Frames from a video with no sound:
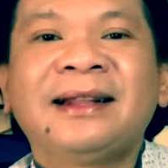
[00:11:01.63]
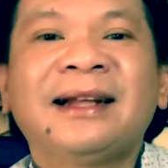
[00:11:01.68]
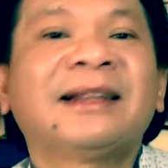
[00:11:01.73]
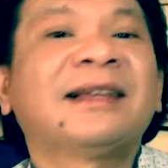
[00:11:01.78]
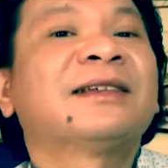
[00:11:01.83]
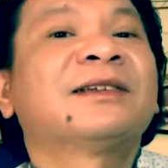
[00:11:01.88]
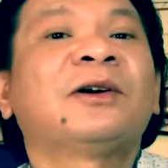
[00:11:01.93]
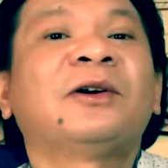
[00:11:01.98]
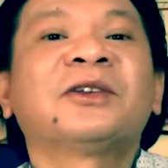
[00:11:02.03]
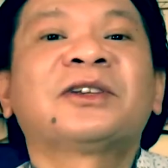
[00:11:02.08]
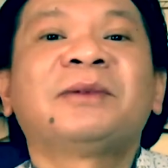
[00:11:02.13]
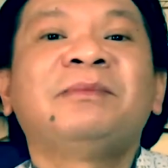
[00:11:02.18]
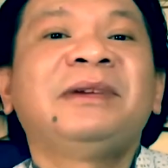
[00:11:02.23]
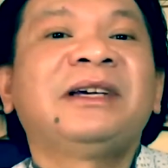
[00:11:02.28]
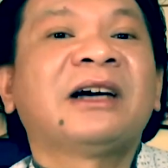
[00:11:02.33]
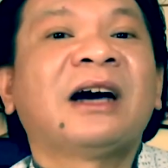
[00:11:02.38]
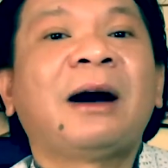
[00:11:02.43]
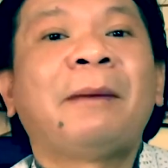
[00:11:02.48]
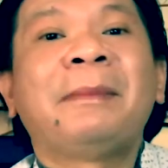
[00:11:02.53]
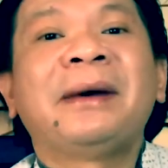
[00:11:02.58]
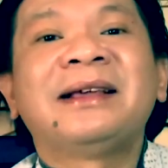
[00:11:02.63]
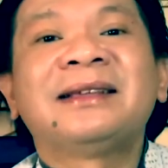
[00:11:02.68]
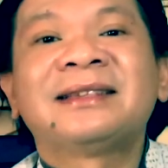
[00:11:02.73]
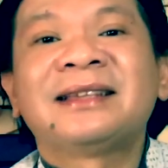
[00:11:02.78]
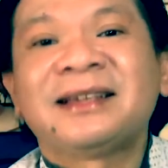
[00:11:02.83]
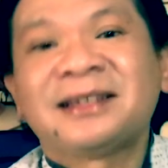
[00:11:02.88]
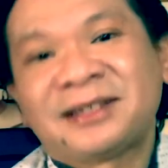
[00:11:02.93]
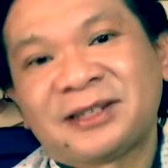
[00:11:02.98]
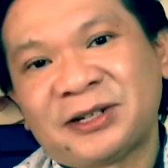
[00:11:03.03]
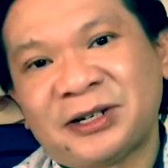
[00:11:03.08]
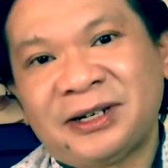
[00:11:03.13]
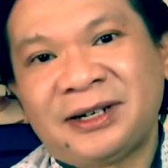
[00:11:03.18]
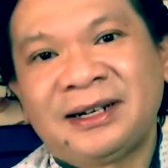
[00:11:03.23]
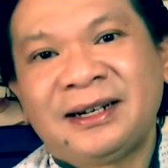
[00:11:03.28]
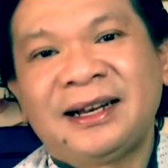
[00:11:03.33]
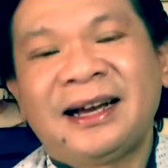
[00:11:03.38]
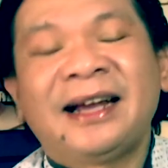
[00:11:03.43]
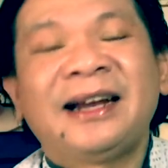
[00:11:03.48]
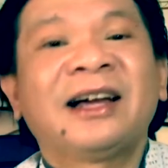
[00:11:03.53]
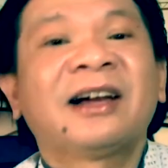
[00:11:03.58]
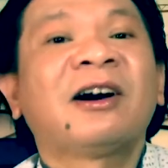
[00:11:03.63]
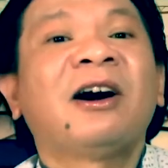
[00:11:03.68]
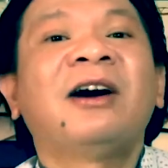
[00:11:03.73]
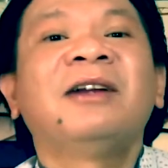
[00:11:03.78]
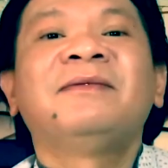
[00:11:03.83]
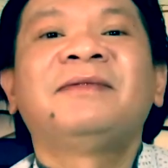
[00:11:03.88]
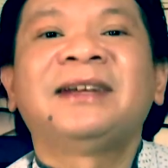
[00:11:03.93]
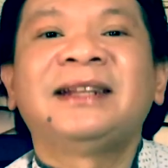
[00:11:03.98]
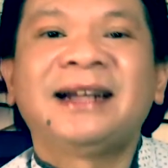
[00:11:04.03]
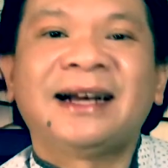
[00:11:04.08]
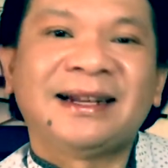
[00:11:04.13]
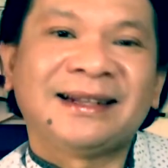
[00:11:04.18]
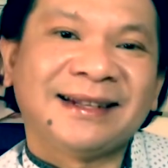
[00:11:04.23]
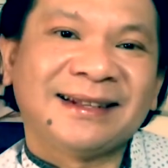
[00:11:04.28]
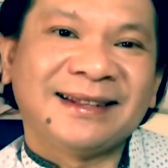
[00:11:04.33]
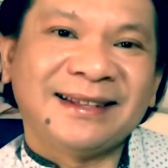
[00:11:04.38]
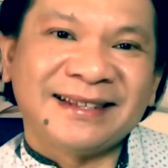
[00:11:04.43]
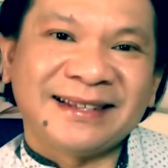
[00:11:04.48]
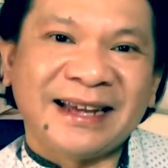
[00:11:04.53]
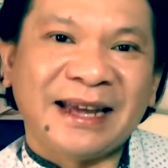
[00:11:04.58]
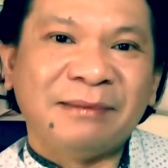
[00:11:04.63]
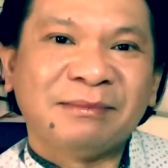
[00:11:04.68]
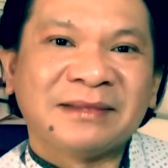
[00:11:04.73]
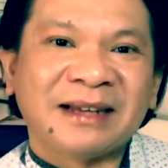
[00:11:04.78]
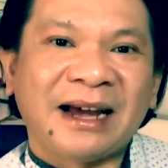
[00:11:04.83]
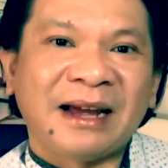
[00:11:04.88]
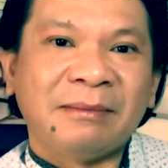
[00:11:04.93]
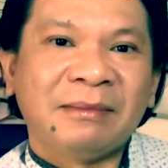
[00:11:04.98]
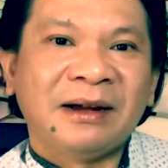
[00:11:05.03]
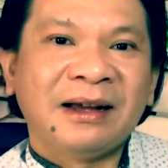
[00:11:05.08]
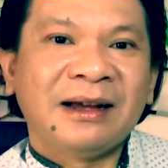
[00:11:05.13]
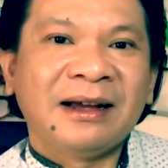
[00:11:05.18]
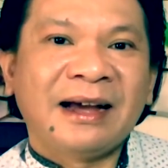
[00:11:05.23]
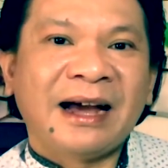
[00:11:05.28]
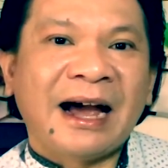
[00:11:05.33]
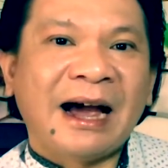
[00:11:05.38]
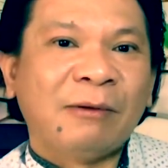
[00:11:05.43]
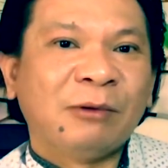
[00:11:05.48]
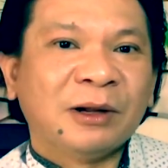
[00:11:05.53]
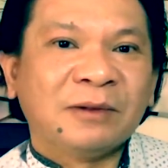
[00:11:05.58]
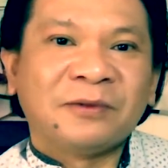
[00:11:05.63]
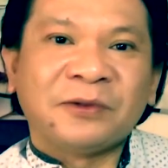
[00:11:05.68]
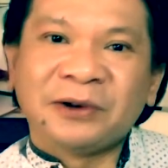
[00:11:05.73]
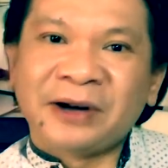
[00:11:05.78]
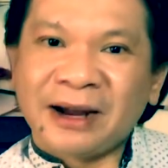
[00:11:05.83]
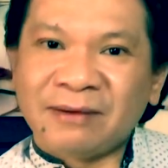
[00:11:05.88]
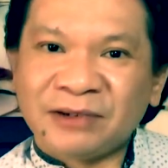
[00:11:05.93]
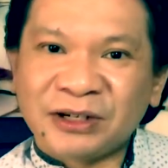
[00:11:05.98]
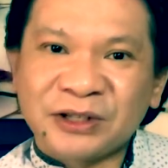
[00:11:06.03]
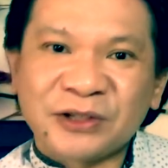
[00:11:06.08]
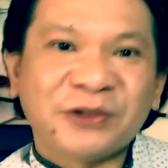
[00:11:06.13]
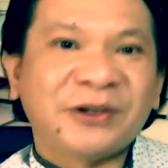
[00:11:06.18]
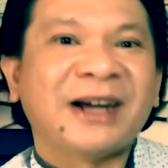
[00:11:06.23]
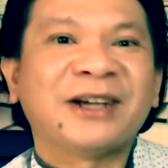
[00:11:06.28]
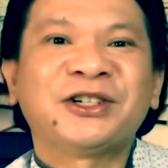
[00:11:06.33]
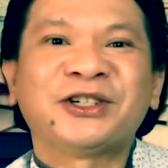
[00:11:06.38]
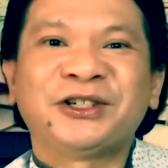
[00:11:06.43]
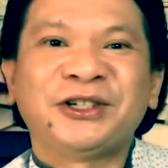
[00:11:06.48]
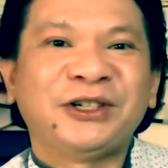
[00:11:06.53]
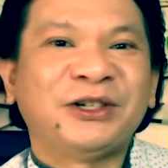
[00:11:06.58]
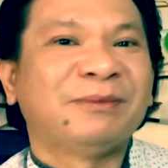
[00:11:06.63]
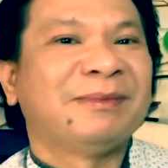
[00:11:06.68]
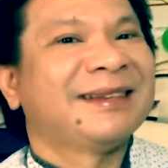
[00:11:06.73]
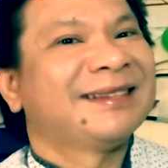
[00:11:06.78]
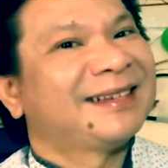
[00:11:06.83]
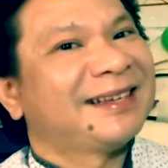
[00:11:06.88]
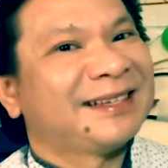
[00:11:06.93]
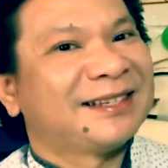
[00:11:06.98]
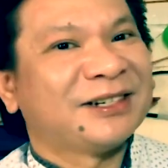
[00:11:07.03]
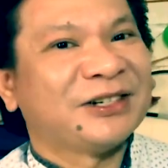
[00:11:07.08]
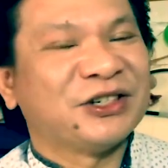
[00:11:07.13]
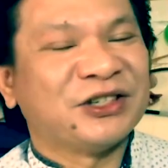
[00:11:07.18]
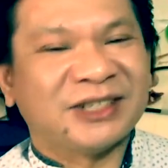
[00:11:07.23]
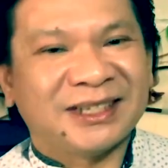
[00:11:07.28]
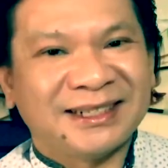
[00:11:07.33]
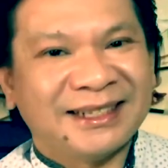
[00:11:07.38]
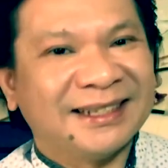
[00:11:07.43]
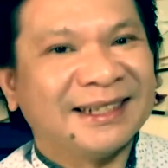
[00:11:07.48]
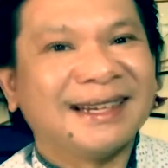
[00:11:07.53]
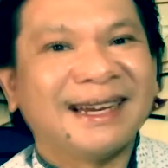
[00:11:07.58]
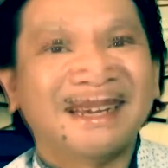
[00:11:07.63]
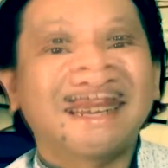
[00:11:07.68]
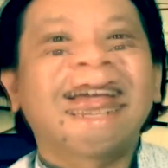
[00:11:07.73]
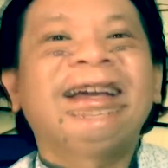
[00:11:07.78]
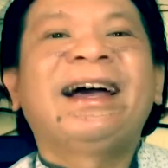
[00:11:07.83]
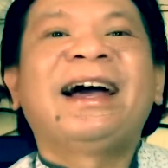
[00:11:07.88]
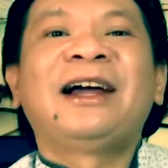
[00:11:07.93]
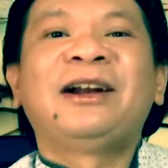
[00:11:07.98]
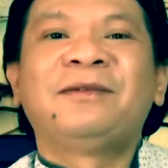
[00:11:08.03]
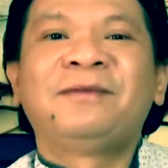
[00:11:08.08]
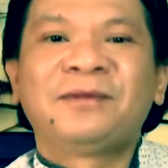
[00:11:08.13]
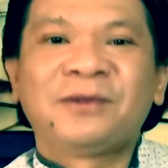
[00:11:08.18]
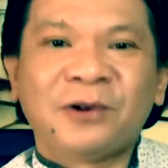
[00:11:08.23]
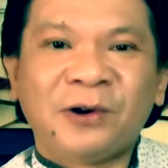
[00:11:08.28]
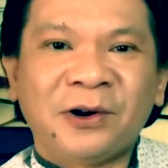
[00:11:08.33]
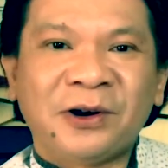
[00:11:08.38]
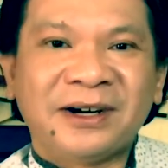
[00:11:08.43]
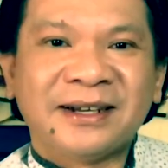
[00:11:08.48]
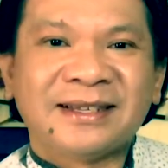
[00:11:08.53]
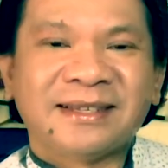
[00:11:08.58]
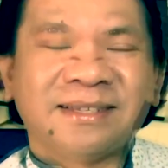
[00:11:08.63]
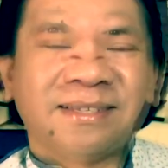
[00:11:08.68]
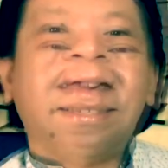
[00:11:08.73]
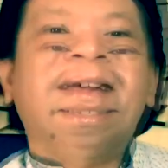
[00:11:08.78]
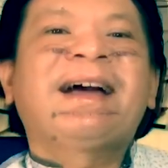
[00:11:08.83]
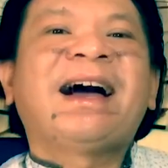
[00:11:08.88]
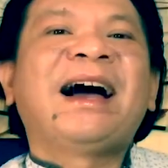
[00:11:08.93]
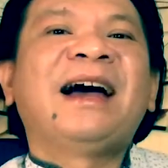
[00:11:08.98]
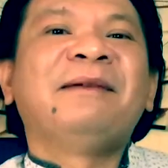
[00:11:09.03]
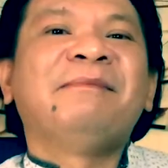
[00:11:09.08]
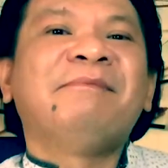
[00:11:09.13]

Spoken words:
that has also become my sister and a confidant at the same time. I will forever treasure you, my sister Chanilian. And of course, I